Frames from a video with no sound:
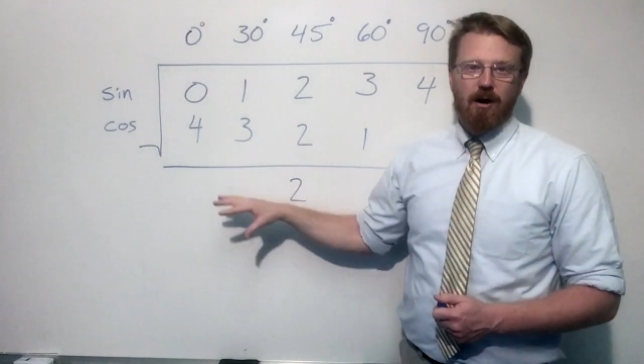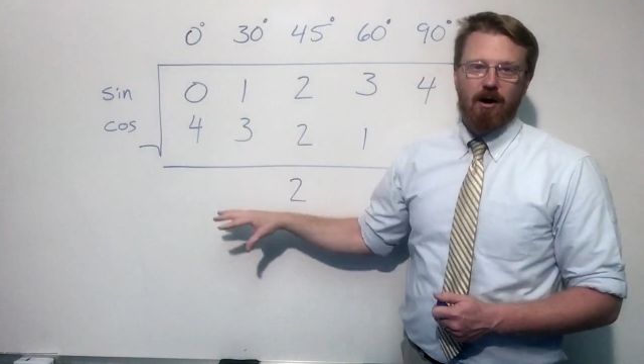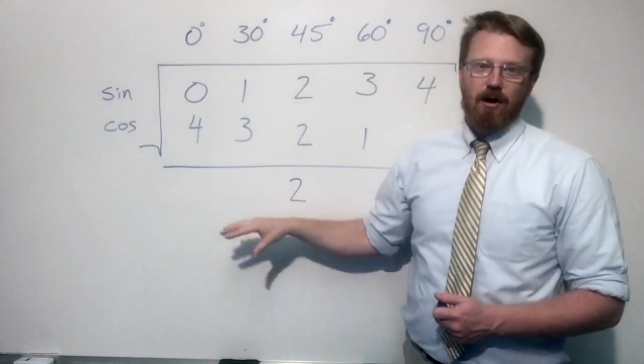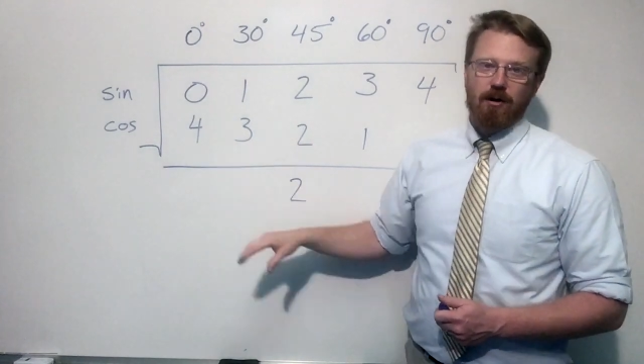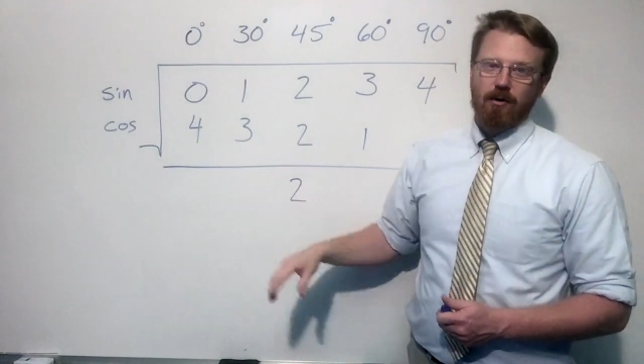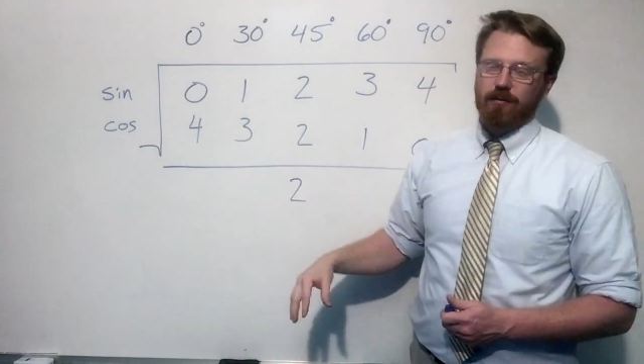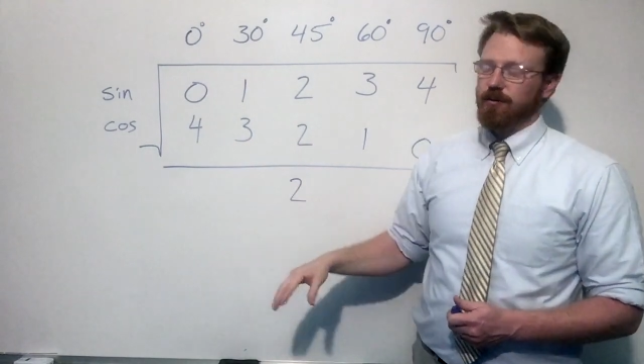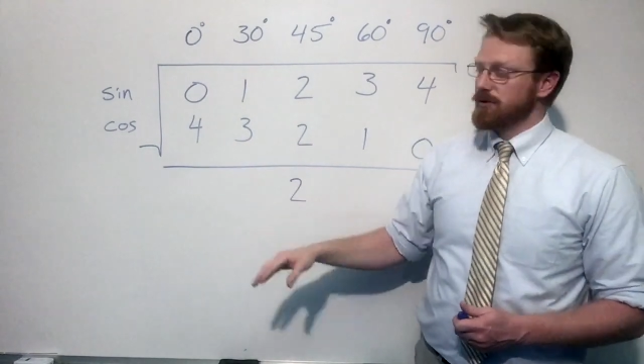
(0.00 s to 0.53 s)

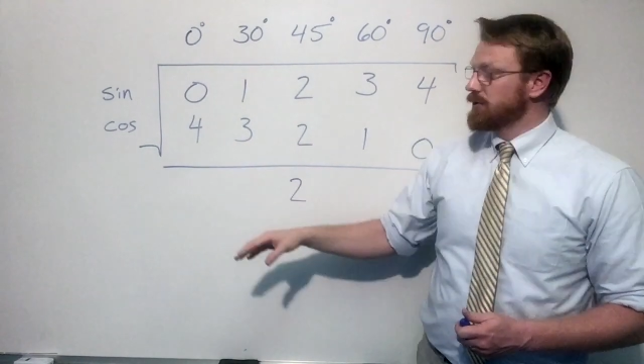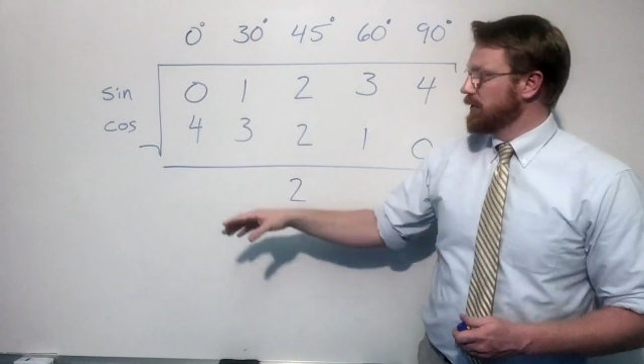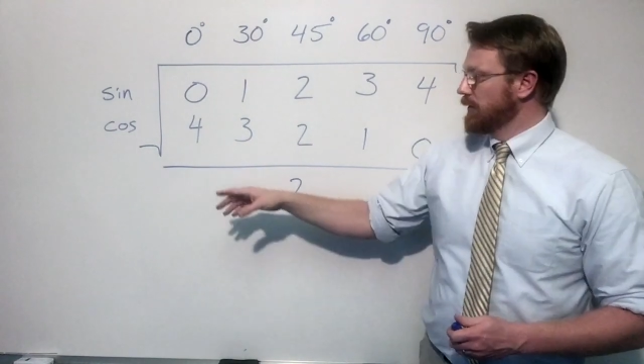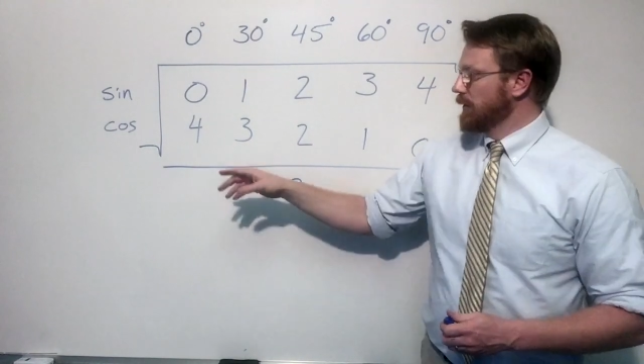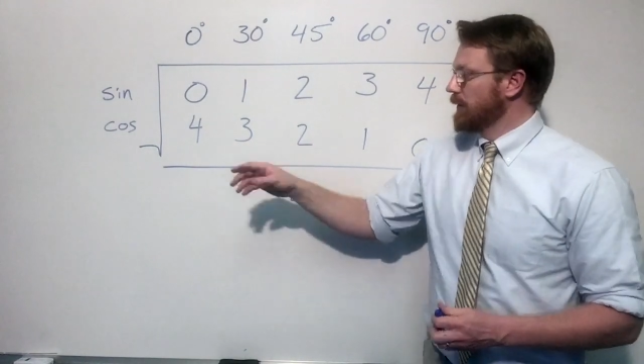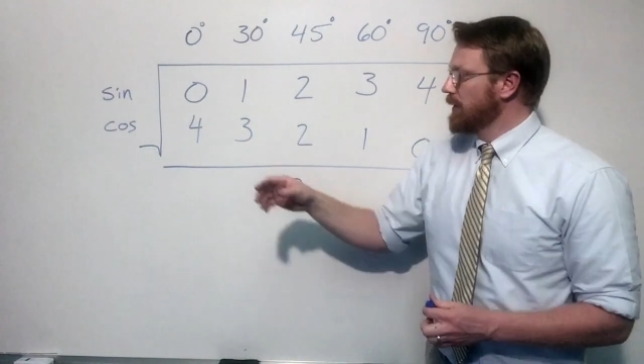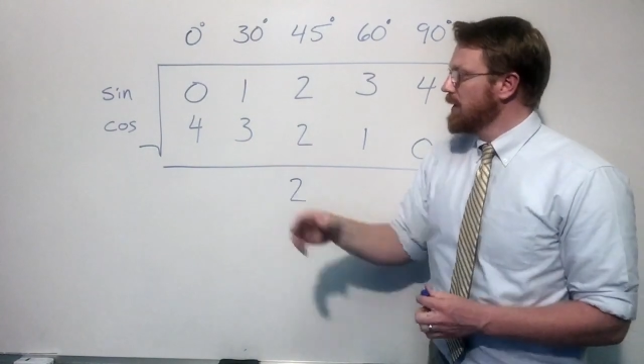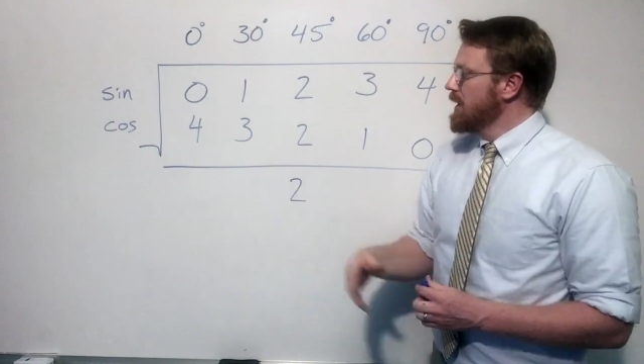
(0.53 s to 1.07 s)
all over
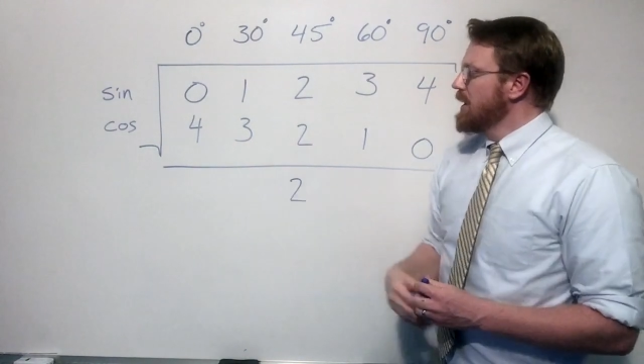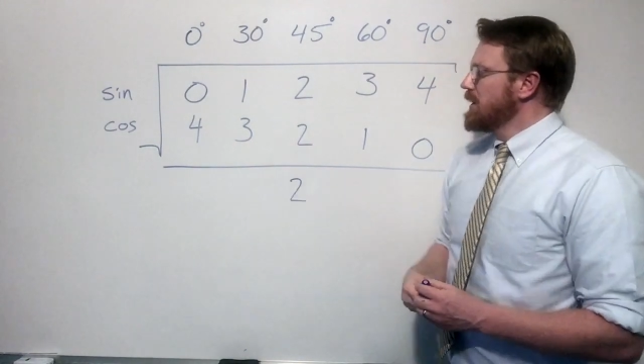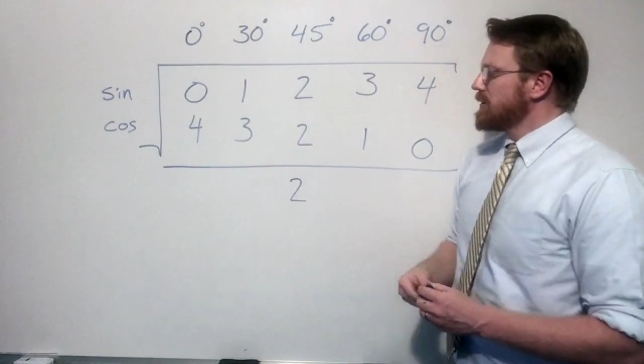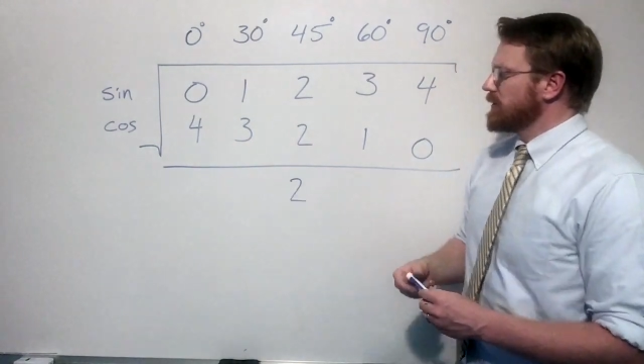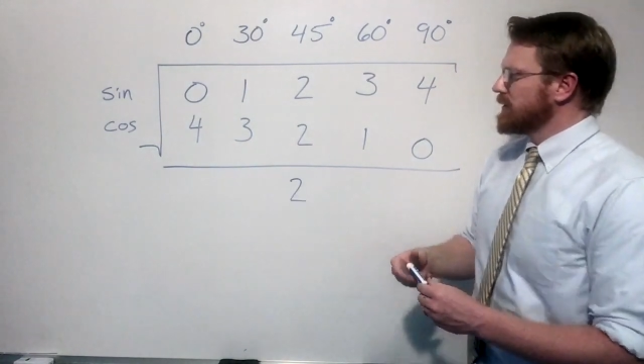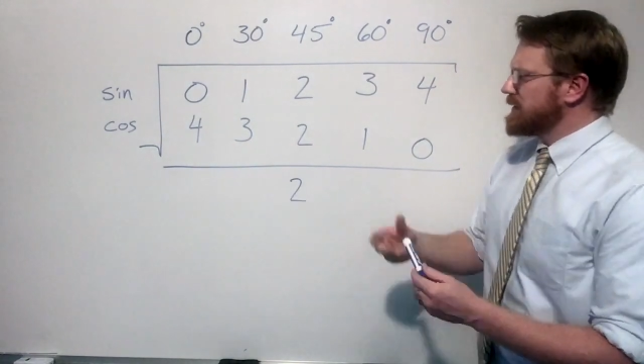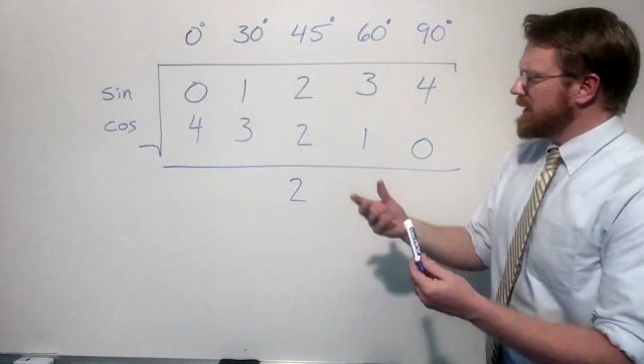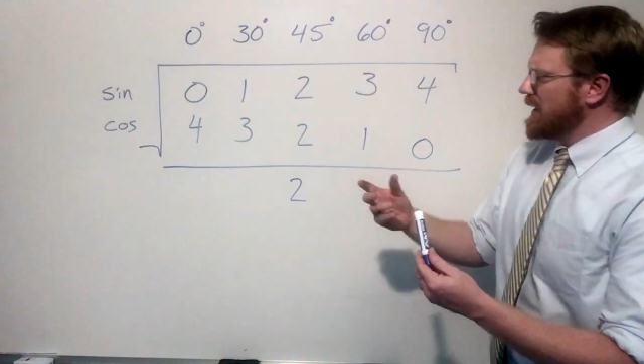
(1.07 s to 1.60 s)
2.
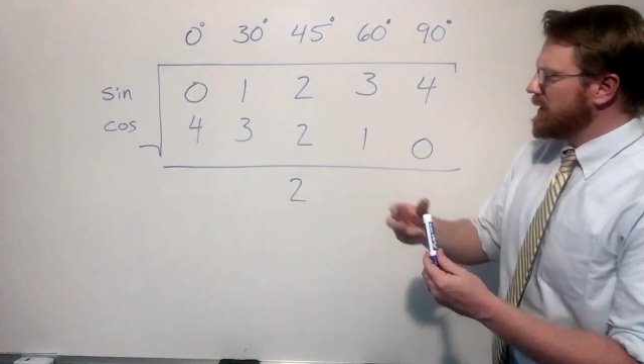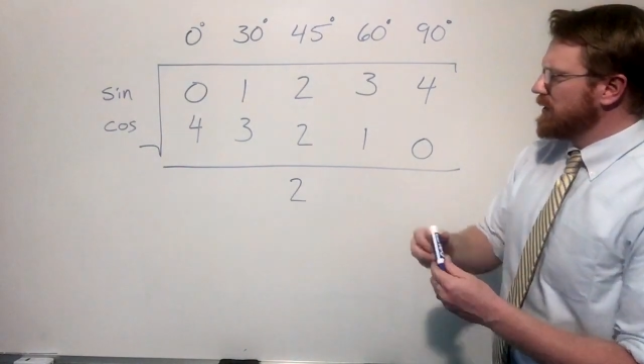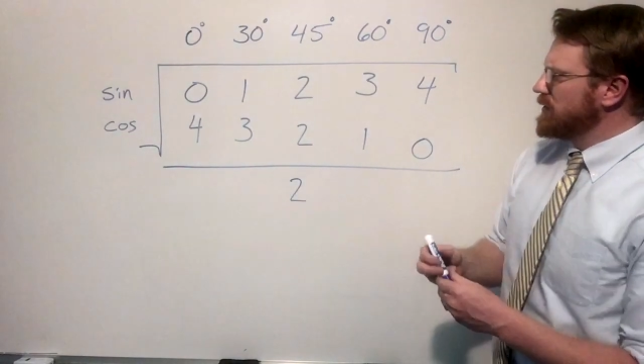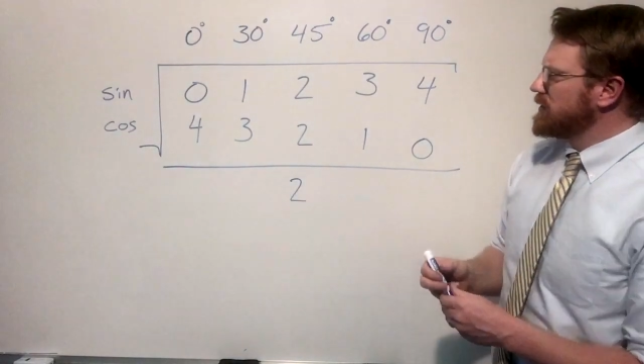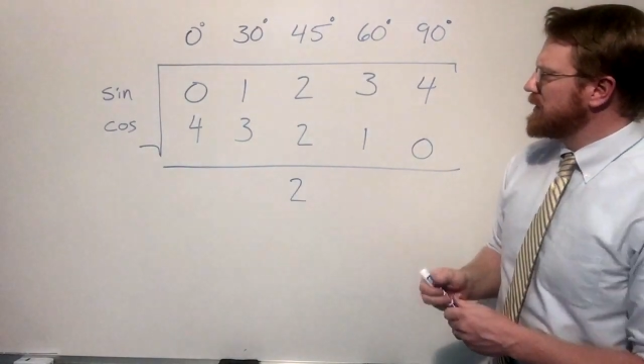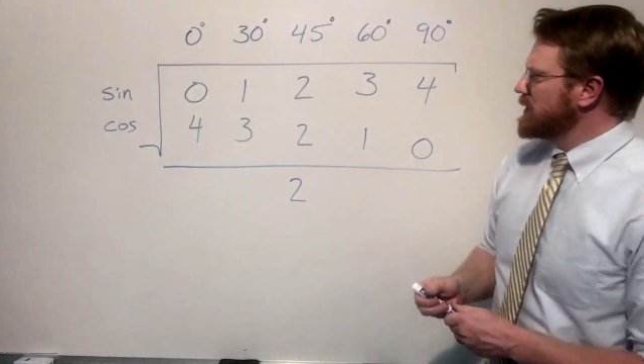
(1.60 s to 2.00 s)
So let's see how to use